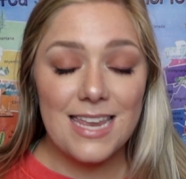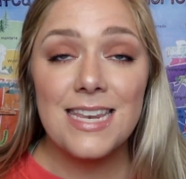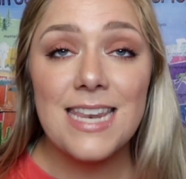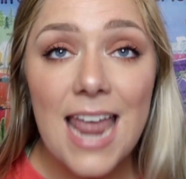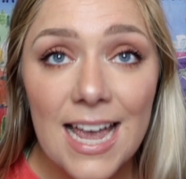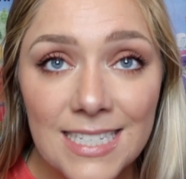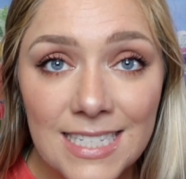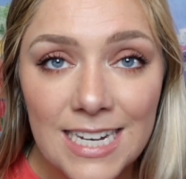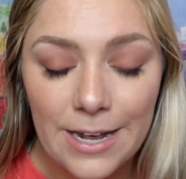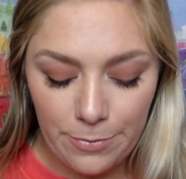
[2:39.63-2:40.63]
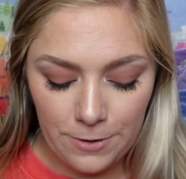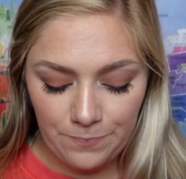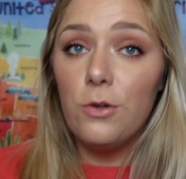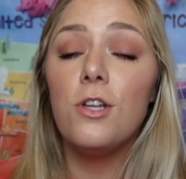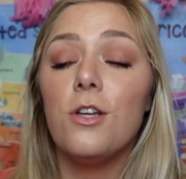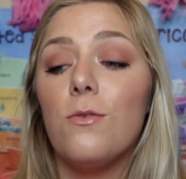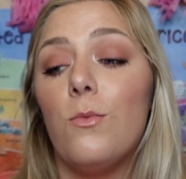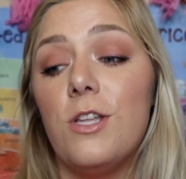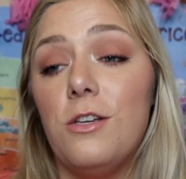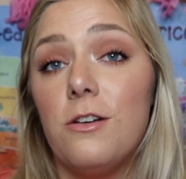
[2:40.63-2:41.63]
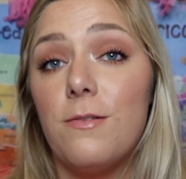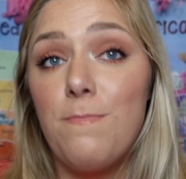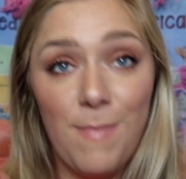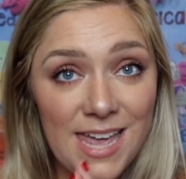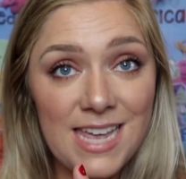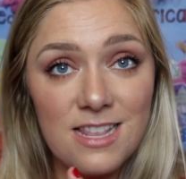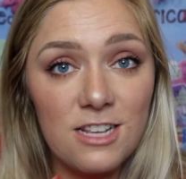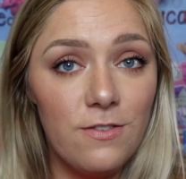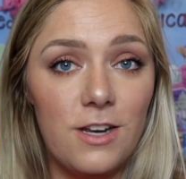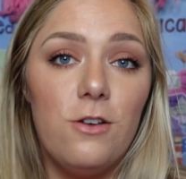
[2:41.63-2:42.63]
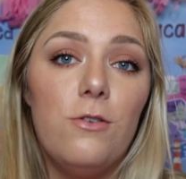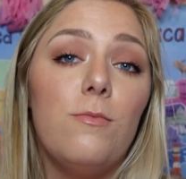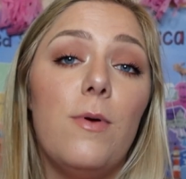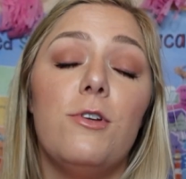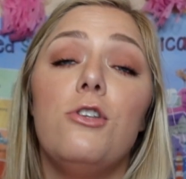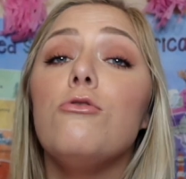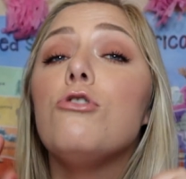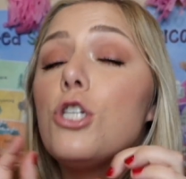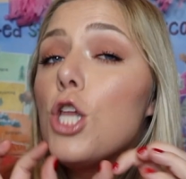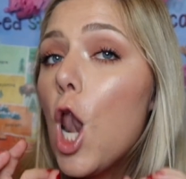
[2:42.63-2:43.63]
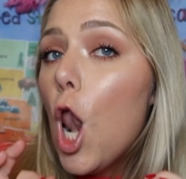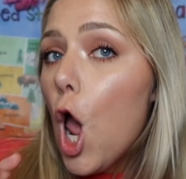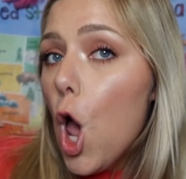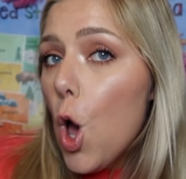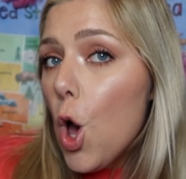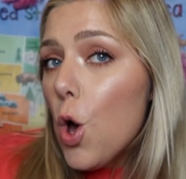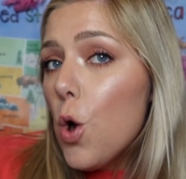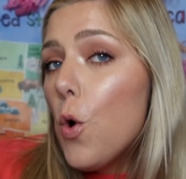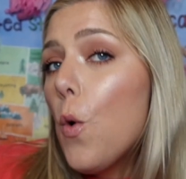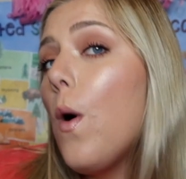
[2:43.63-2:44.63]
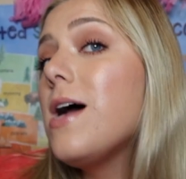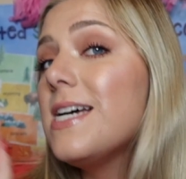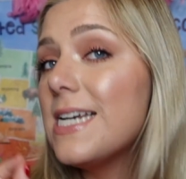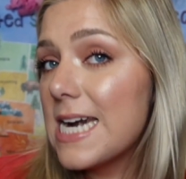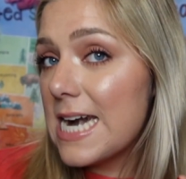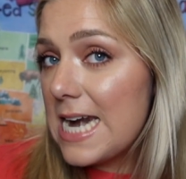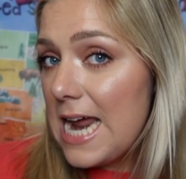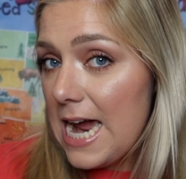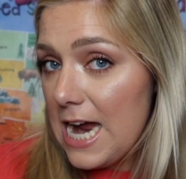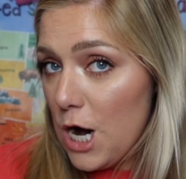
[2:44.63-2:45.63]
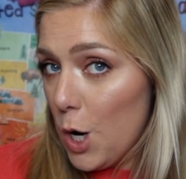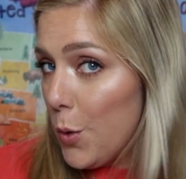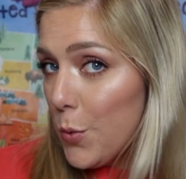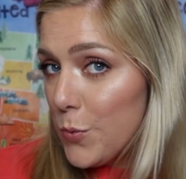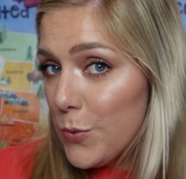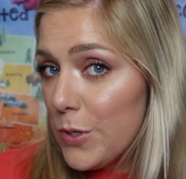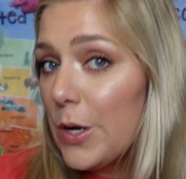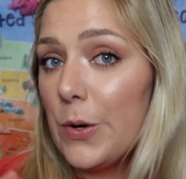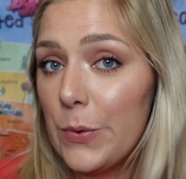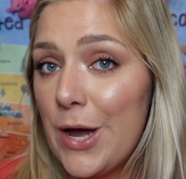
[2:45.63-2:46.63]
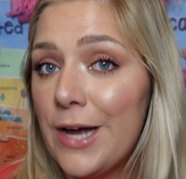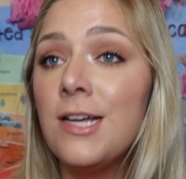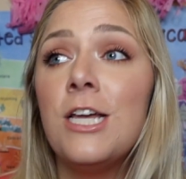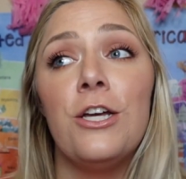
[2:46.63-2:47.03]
Next tip. When you're making this video, remember to slow down, okay?